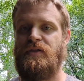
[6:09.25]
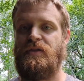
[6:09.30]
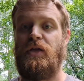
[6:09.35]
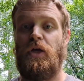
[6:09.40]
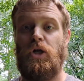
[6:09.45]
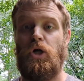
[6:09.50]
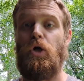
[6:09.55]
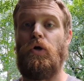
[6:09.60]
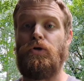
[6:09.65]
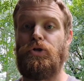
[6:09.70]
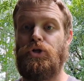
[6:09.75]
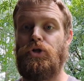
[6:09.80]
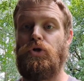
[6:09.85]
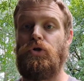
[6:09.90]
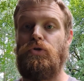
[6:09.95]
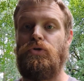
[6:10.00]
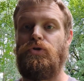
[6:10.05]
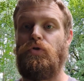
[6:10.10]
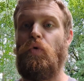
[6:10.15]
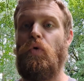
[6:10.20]
the
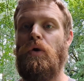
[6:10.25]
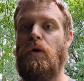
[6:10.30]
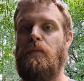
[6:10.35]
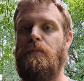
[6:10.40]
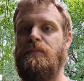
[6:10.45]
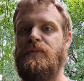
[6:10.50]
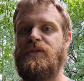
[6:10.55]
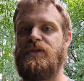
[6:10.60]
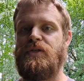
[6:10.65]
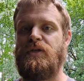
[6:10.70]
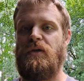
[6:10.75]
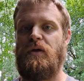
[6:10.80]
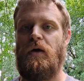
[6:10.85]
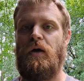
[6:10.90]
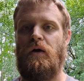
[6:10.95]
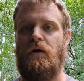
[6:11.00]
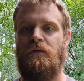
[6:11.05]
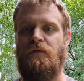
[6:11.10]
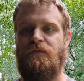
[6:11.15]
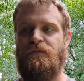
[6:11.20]
cultural norms
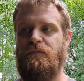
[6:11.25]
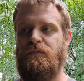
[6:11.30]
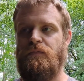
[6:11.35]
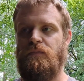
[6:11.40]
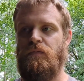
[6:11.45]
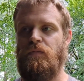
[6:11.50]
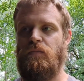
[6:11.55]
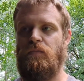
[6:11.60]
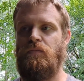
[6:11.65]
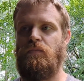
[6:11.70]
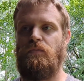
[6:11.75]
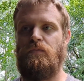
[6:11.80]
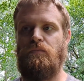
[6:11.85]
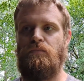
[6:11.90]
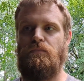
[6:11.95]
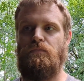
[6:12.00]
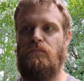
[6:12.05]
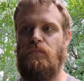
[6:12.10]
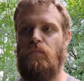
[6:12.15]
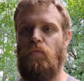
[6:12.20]
of
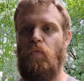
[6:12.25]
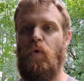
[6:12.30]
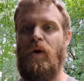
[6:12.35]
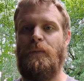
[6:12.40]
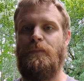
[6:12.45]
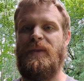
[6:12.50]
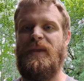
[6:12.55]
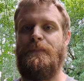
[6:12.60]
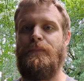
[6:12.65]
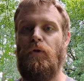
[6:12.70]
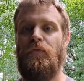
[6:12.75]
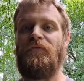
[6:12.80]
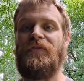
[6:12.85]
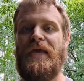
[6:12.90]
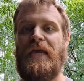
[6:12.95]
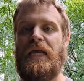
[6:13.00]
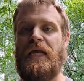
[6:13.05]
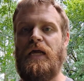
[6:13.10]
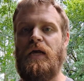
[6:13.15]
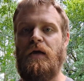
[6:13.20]
what people
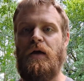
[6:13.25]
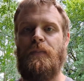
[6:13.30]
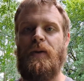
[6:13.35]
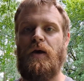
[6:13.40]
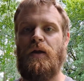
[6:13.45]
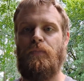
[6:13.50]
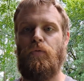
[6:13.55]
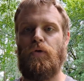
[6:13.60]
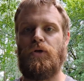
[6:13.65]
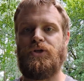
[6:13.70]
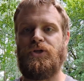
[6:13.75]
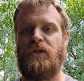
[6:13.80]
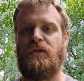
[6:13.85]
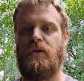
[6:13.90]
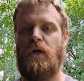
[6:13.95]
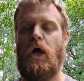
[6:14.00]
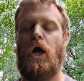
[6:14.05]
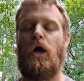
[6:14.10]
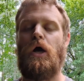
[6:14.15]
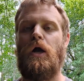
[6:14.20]
think about
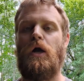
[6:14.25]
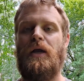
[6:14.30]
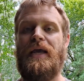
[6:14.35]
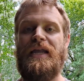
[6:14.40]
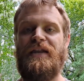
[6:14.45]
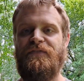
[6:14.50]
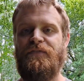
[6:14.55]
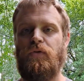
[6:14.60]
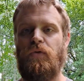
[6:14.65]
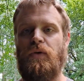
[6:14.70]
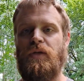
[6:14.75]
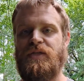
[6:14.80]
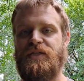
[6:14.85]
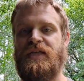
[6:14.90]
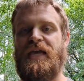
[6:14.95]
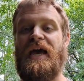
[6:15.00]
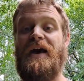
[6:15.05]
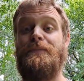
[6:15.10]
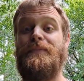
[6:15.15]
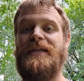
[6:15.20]
abortion are influenced
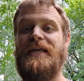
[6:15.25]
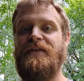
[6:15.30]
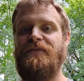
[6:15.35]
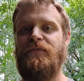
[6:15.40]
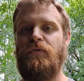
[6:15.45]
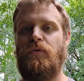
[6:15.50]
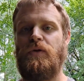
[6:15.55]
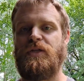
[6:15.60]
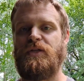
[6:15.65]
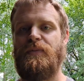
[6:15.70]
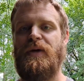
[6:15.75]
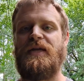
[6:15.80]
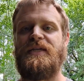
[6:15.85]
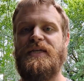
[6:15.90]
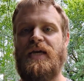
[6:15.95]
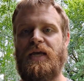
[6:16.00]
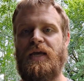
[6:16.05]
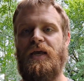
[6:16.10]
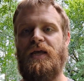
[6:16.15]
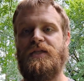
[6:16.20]
they have been influenced by
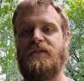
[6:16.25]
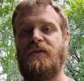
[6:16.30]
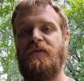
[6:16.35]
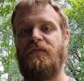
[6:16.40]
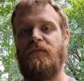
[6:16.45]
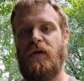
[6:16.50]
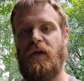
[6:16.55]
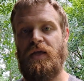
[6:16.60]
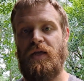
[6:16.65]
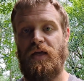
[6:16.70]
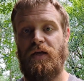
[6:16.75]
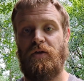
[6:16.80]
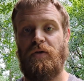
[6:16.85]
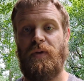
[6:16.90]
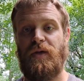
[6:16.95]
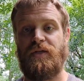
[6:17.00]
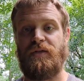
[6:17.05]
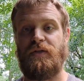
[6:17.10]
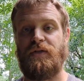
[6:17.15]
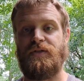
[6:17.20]
decades of
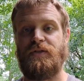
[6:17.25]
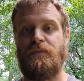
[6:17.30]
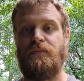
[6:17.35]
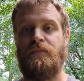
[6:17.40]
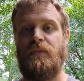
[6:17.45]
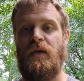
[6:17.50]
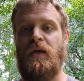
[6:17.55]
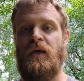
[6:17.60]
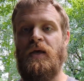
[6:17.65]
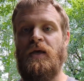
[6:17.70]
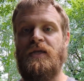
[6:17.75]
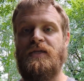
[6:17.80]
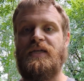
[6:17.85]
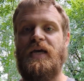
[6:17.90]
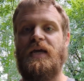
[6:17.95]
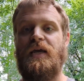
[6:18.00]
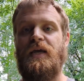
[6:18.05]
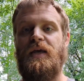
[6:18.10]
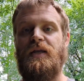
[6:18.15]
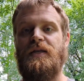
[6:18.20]
incrementalism
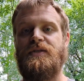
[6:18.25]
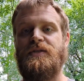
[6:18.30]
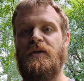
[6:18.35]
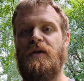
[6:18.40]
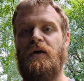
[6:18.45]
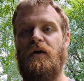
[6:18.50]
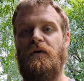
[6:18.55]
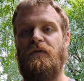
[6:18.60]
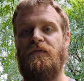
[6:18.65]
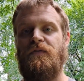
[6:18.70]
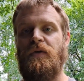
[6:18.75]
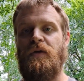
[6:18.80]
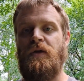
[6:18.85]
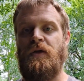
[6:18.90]
decades of